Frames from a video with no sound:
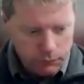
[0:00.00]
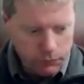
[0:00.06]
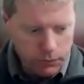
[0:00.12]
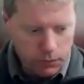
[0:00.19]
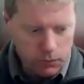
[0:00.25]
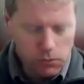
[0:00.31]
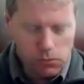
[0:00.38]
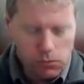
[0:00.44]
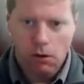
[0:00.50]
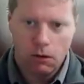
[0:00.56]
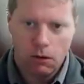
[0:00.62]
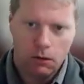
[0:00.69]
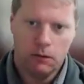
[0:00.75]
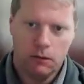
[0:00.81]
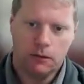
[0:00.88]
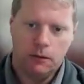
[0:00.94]

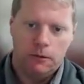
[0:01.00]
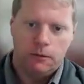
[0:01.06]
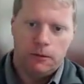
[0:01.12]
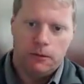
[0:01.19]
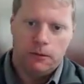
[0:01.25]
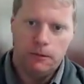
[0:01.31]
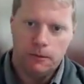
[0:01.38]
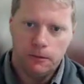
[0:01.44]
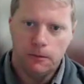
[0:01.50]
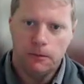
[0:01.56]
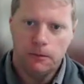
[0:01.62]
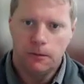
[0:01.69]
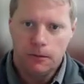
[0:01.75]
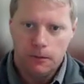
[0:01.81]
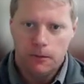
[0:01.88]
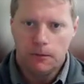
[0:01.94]

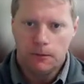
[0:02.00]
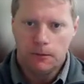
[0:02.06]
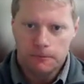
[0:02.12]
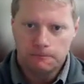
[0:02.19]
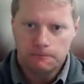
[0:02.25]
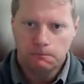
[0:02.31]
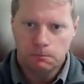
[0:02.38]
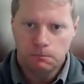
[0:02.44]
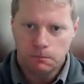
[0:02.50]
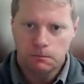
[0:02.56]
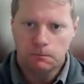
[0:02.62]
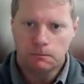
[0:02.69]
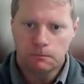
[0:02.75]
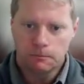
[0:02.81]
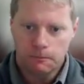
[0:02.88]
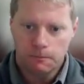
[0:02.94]

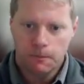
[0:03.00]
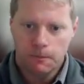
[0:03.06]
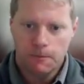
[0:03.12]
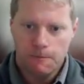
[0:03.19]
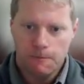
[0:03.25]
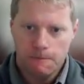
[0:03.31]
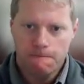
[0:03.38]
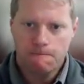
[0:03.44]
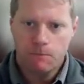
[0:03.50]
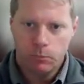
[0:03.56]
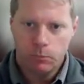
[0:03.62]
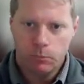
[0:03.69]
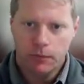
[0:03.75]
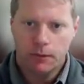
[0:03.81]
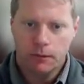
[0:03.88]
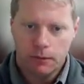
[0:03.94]

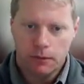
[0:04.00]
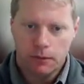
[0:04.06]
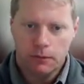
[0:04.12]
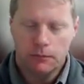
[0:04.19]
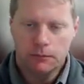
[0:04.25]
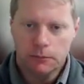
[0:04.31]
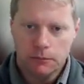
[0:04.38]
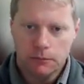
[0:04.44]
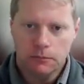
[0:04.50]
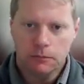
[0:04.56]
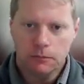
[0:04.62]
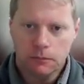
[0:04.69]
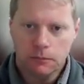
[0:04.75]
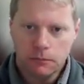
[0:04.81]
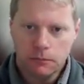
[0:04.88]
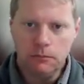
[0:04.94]

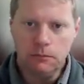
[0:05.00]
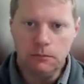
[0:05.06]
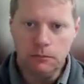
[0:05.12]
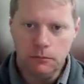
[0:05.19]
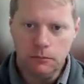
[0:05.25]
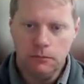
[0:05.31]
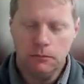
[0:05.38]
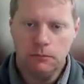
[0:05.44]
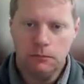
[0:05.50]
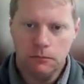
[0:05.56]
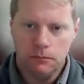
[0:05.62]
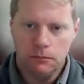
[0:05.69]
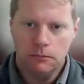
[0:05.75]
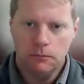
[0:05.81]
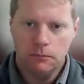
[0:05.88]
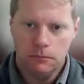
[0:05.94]

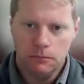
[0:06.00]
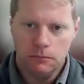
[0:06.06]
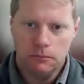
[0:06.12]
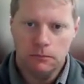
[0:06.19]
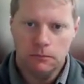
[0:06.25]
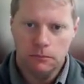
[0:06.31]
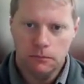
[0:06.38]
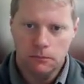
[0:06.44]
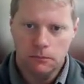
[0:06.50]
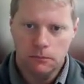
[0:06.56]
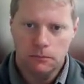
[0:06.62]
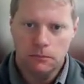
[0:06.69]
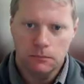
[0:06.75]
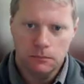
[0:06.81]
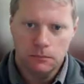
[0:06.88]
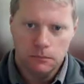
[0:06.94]

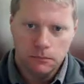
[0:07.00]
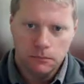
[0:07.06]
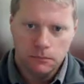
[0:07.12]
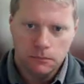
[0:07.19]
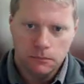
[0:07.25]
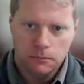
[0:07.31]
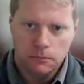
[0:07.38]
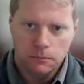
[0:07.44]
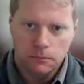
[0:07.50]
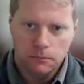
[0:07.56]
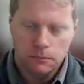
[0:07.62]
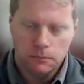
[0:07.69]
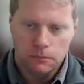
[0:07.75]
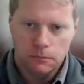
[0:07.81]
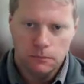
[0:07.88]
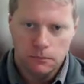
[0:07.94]
(silent)